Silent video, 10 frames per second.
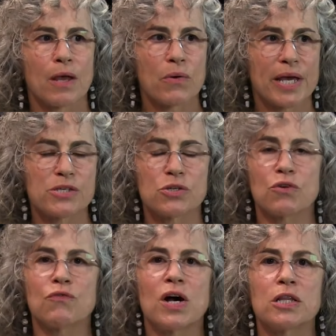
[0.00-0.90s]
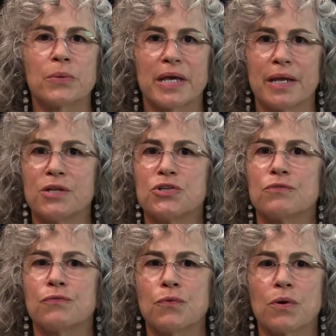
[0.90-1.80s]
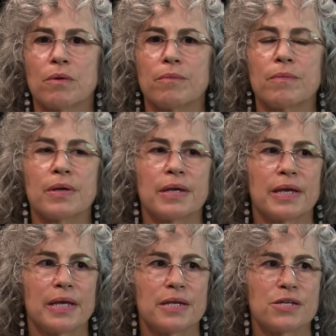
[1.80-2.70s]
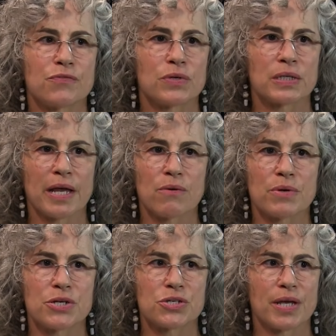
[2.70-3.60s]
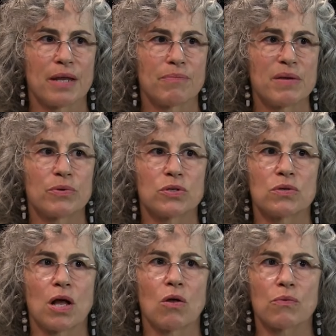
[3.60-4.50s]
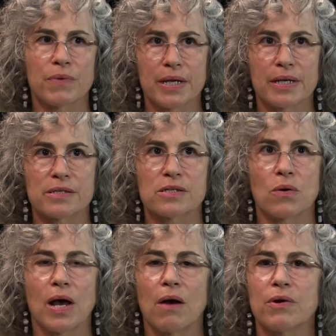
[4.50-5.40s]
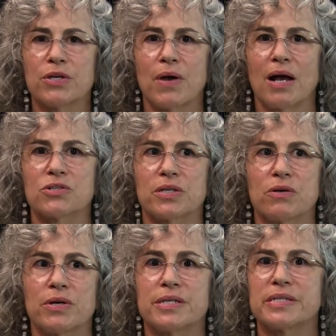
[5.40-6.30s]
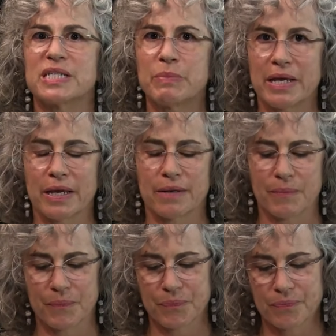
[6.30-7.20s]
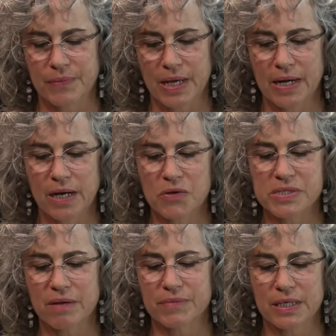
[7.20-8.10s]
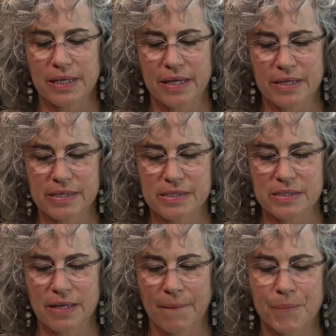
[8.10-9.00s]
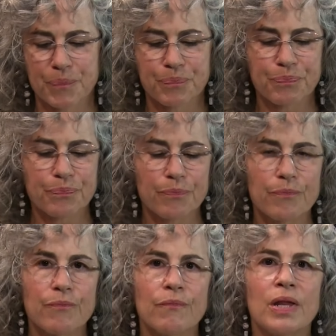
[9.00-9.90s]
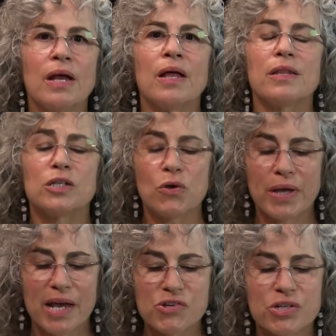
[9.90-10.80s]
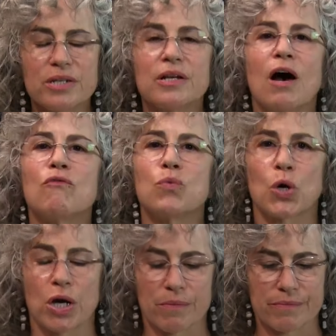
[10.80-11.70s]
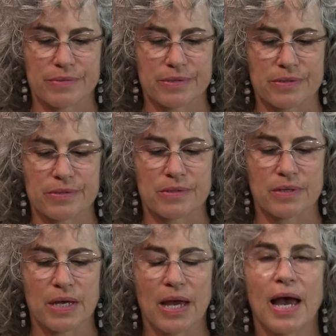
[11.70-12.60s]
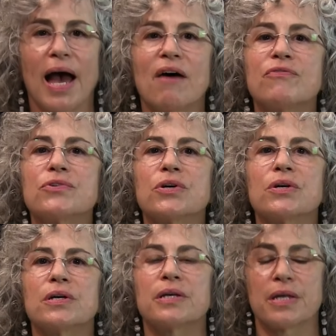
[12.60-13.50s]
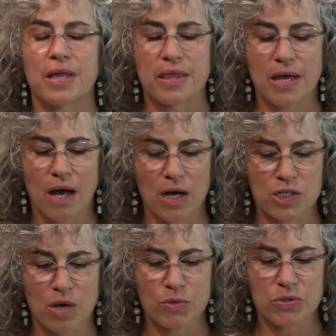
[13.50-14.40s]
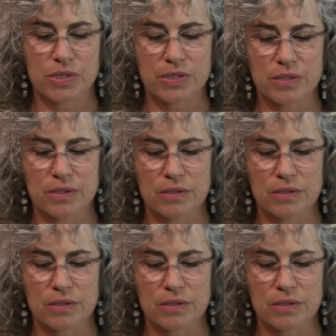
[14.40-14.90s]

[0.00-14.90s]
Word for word: okay, so you're following an ancient form in a different language, and people don't all read it. So how are you actually going to speak it? And it goes something like this: The location of worms after the Akdamut.